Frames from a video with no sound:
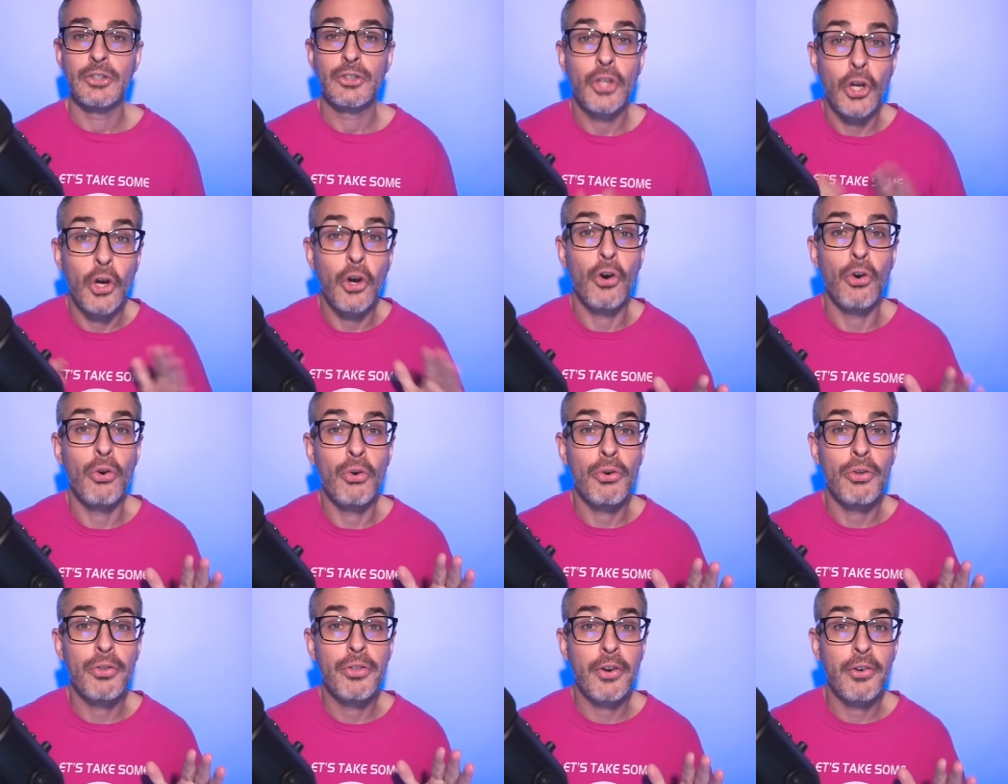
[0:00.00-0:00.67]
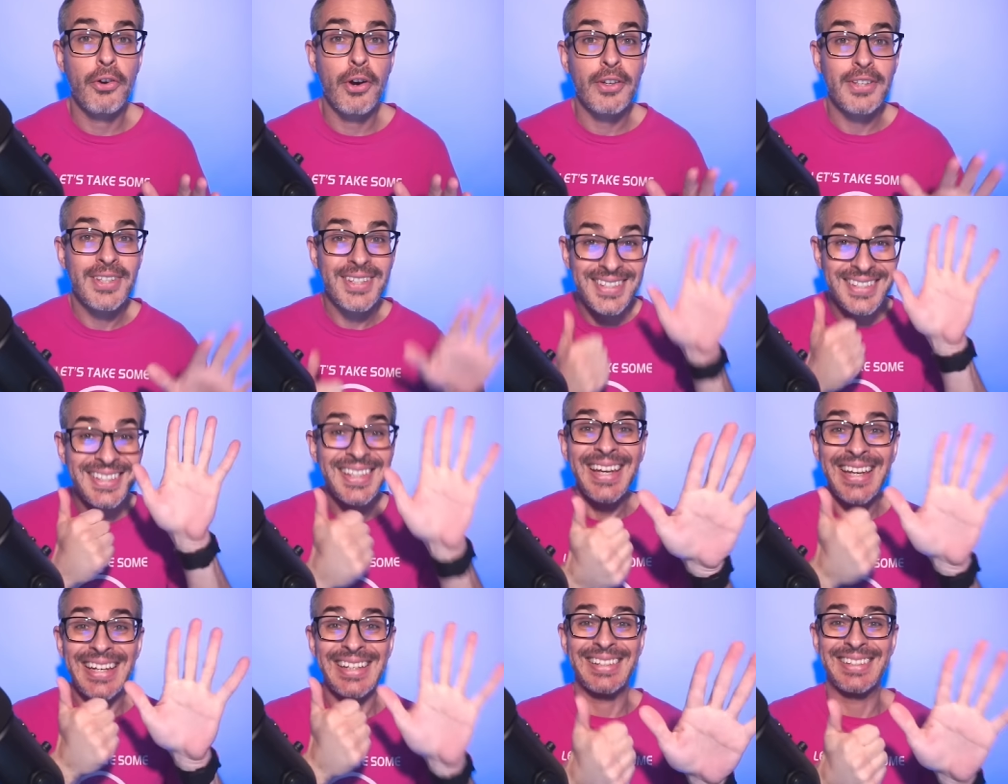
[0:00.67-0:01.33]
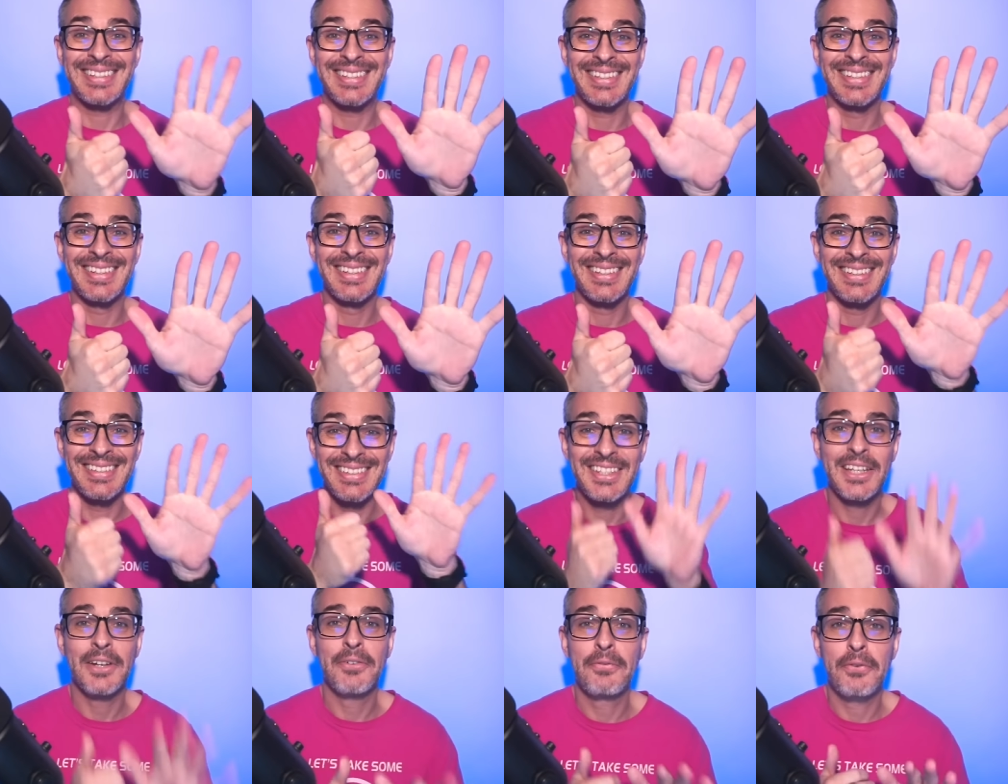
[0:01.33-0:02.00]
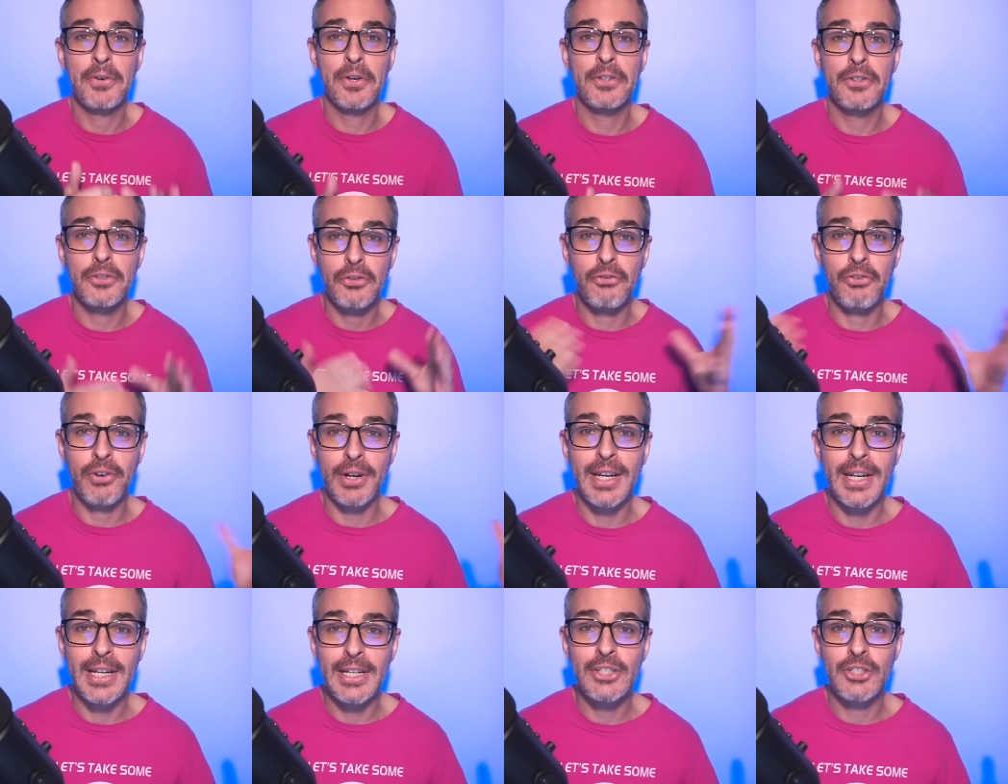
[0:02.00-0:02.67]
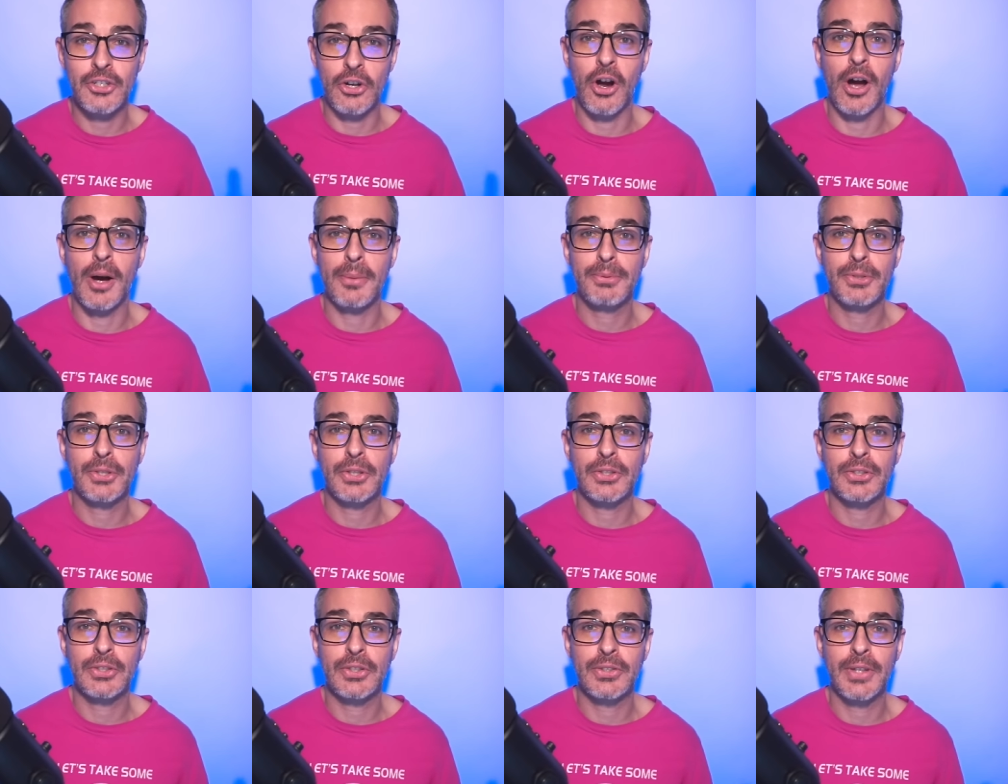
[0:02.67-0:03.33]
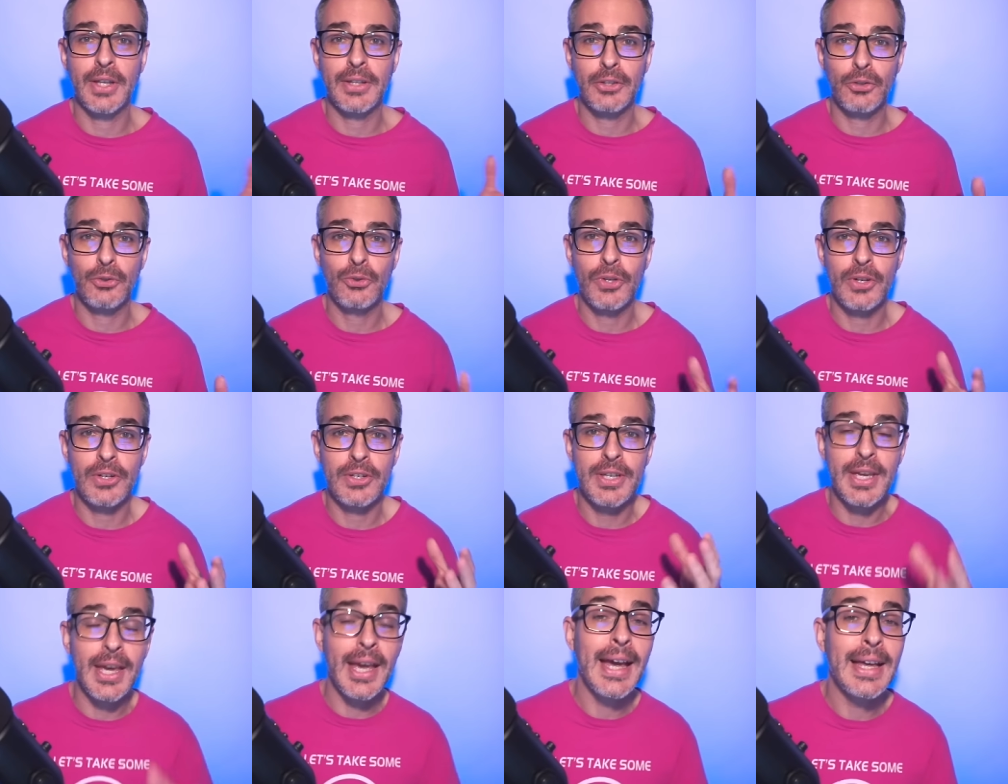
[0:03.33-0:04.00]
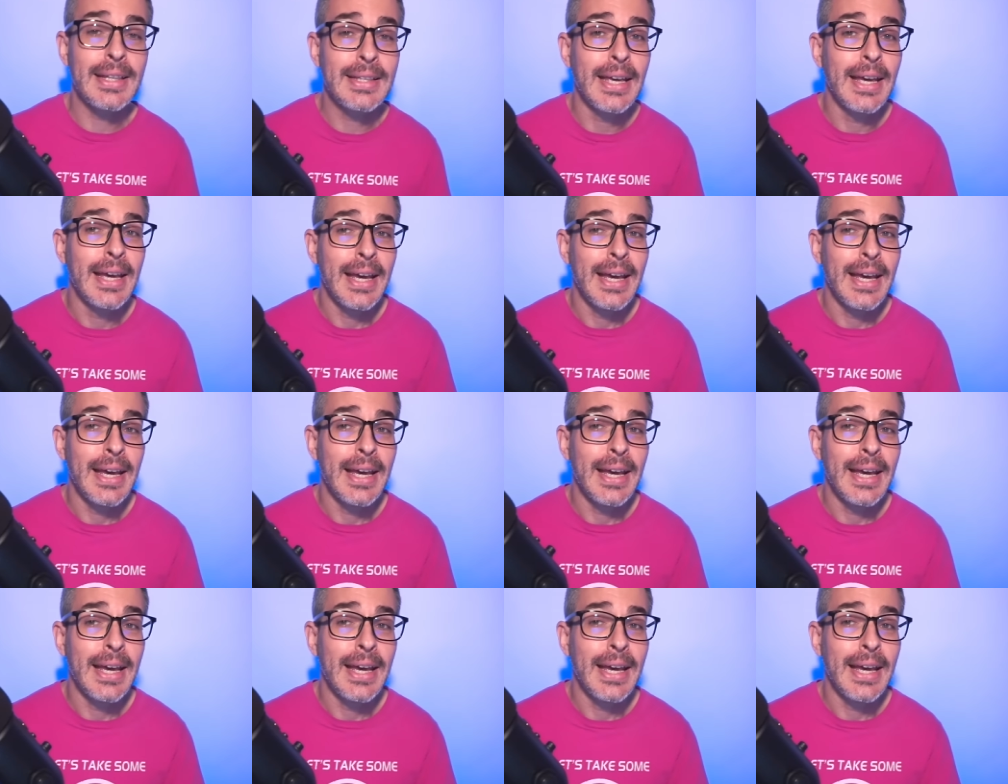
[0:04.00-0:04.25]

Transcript: So there are six different range options that you can get,